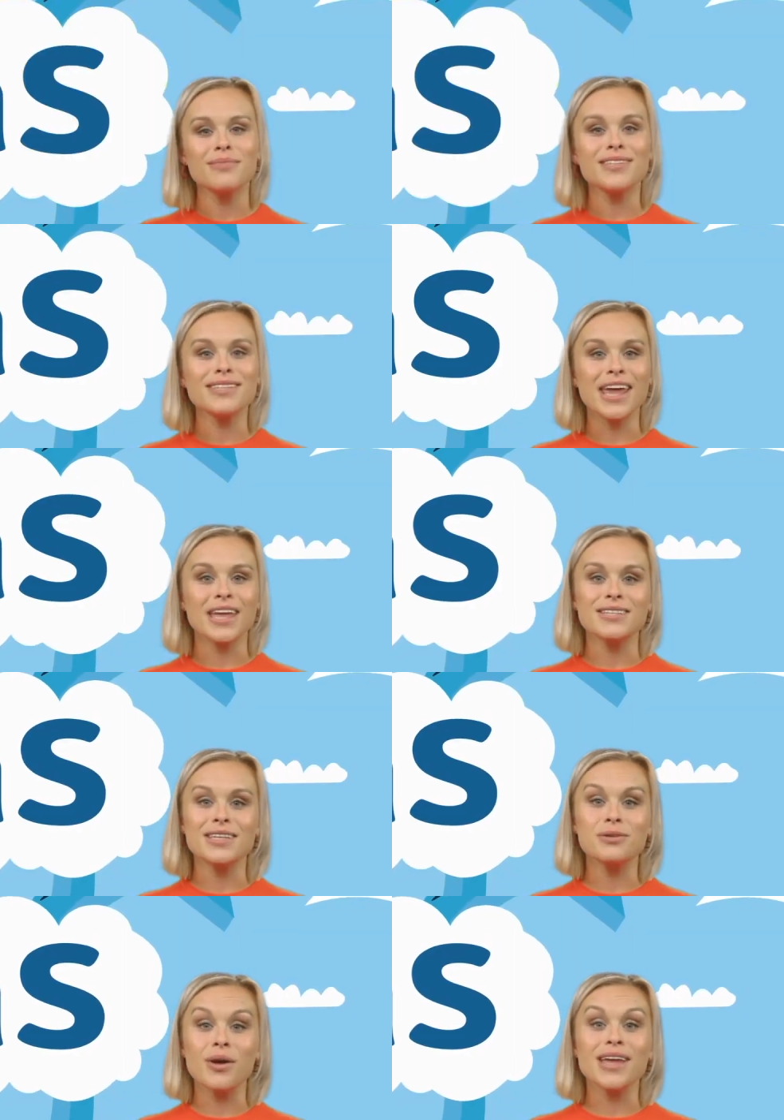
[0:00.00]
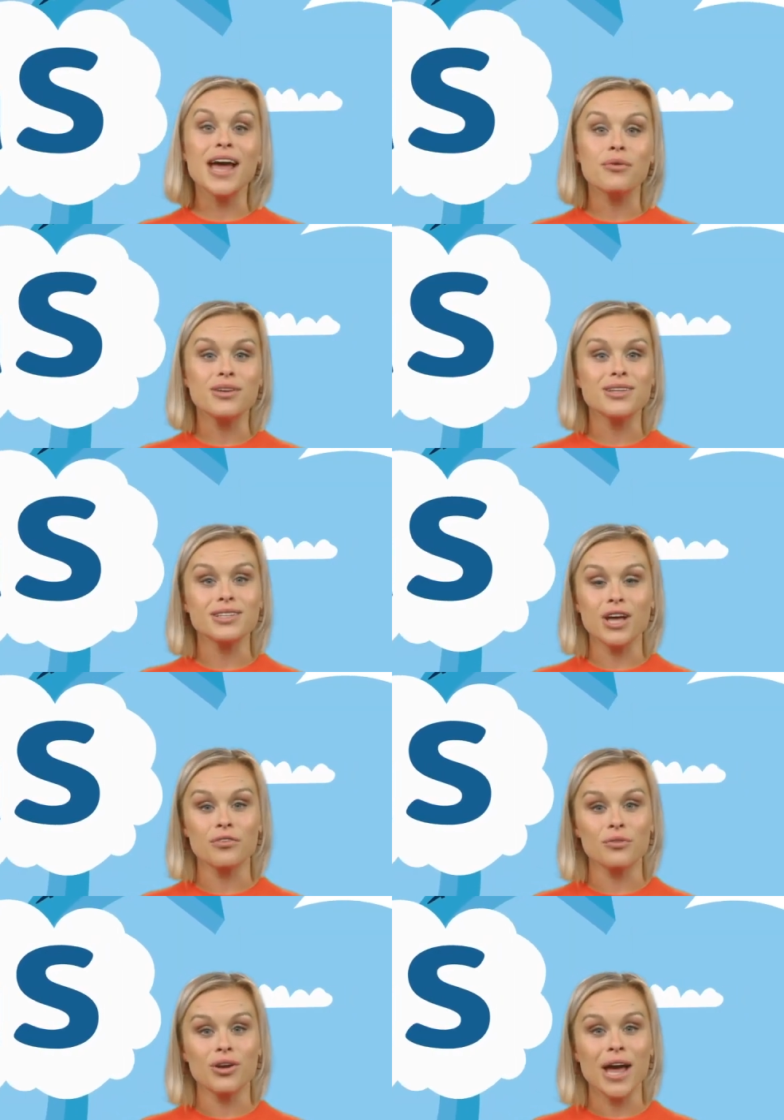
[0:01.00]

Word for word: SaaS is like having software